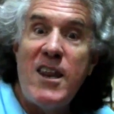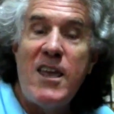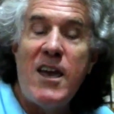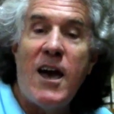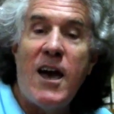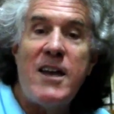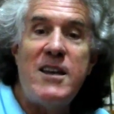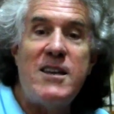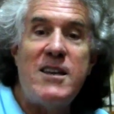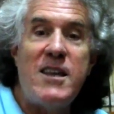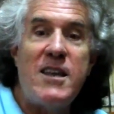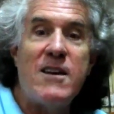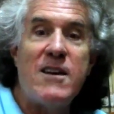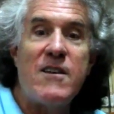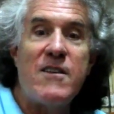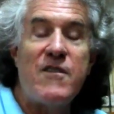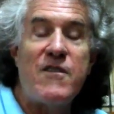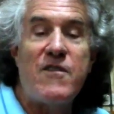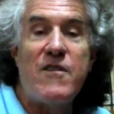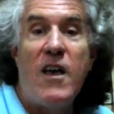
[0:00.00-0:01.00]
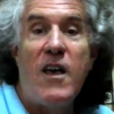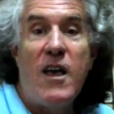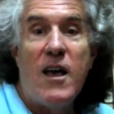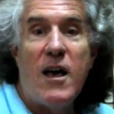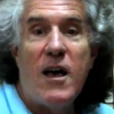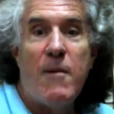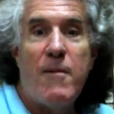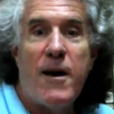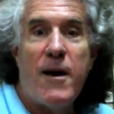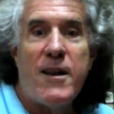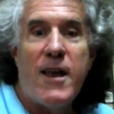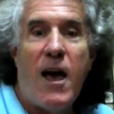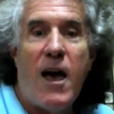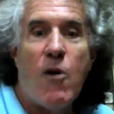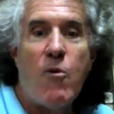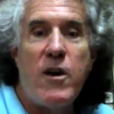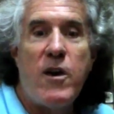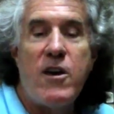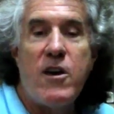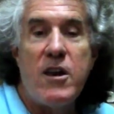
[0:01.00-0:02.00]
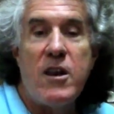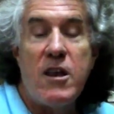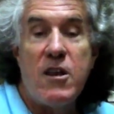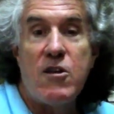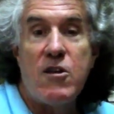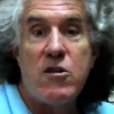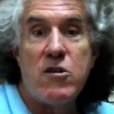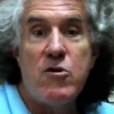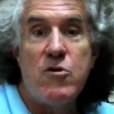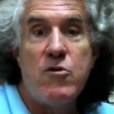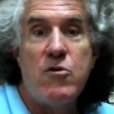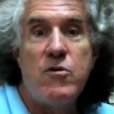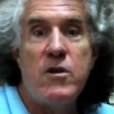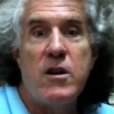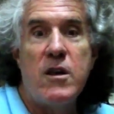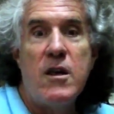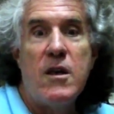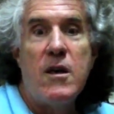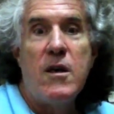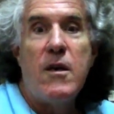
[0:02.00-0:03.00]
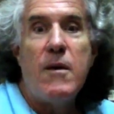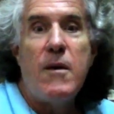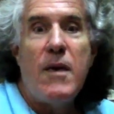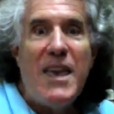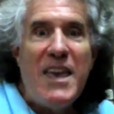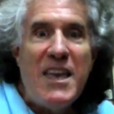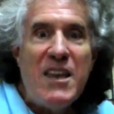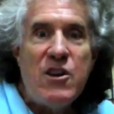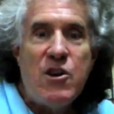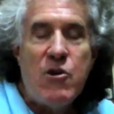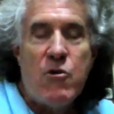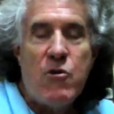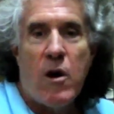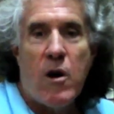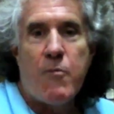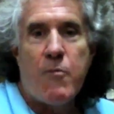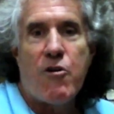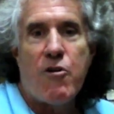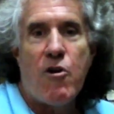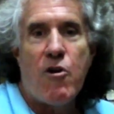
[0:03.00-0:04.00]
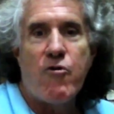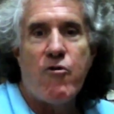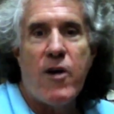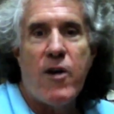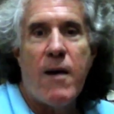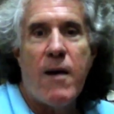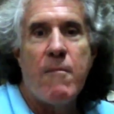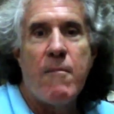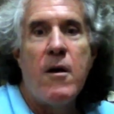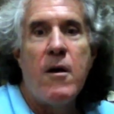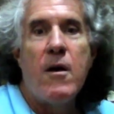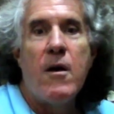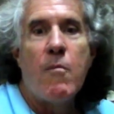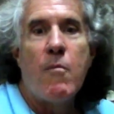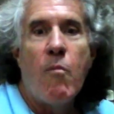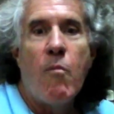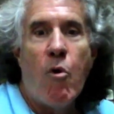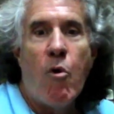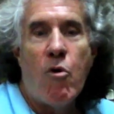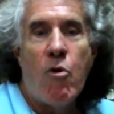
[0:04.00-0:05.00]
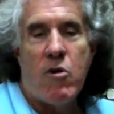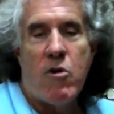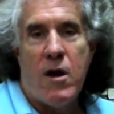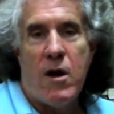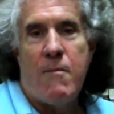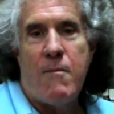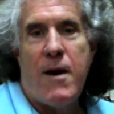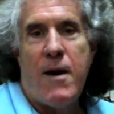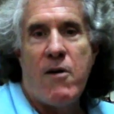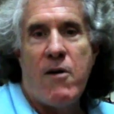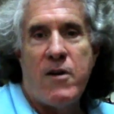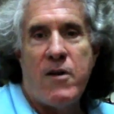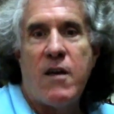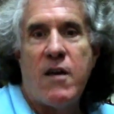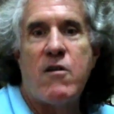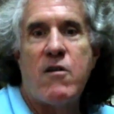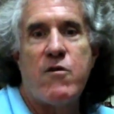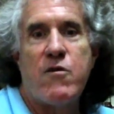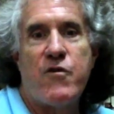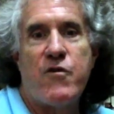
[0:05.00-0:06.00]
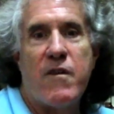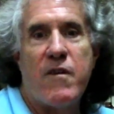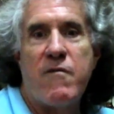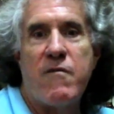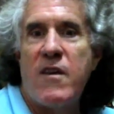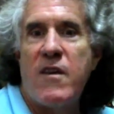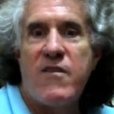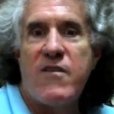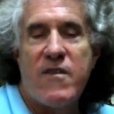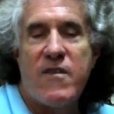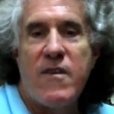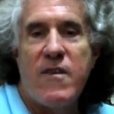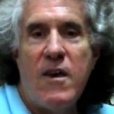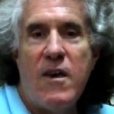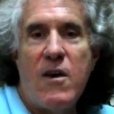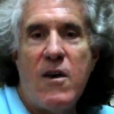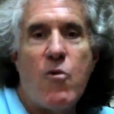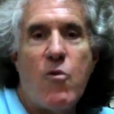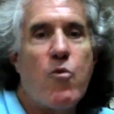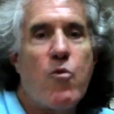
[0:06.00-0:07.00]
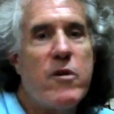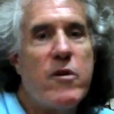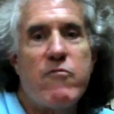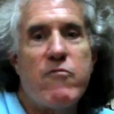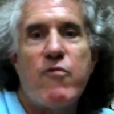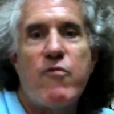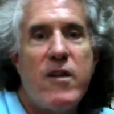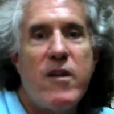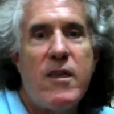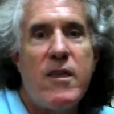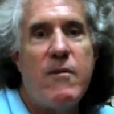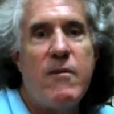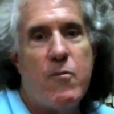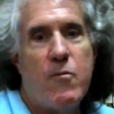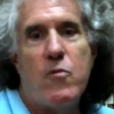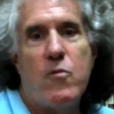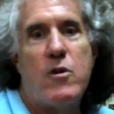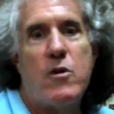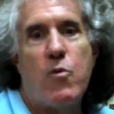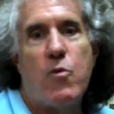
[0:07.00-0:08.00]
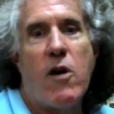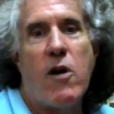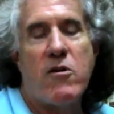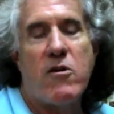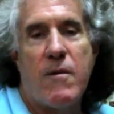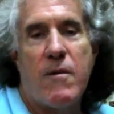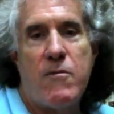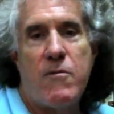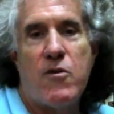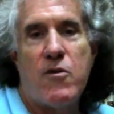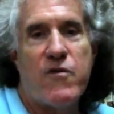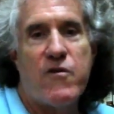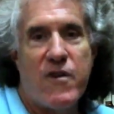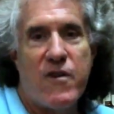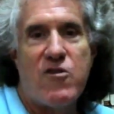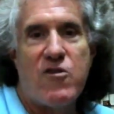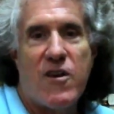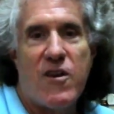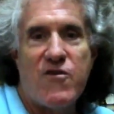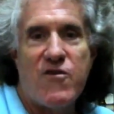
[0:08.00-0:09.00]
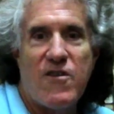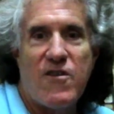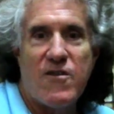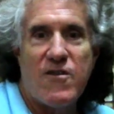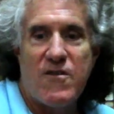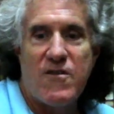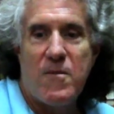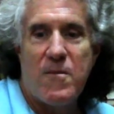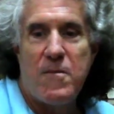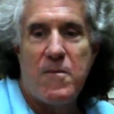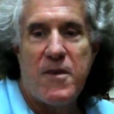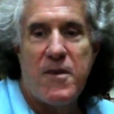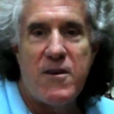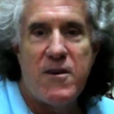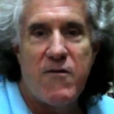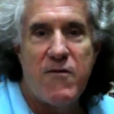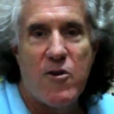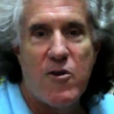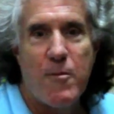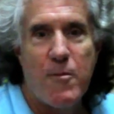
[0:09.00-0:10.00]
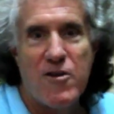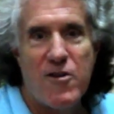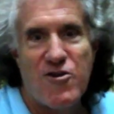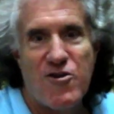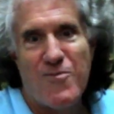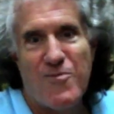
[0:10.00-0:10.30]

ideas about how we could include into our program more about inclusiveness, we really would welcome your suggestions. Thank you very much.